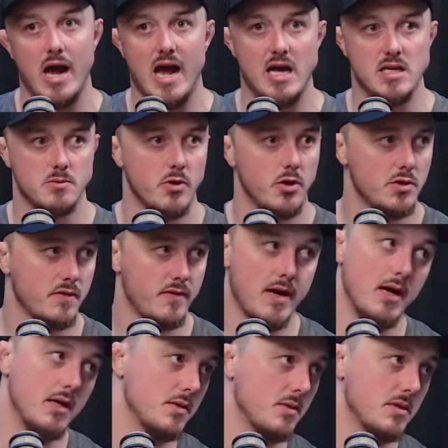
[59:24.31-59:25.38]
as much
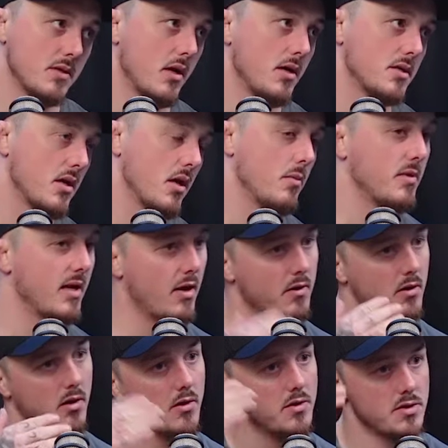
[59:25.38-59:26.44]
fat as we start to come down
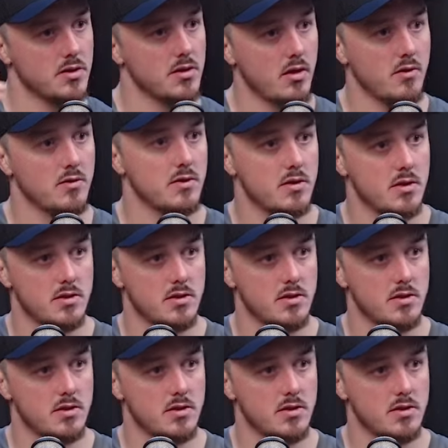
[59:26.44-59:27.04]
closer to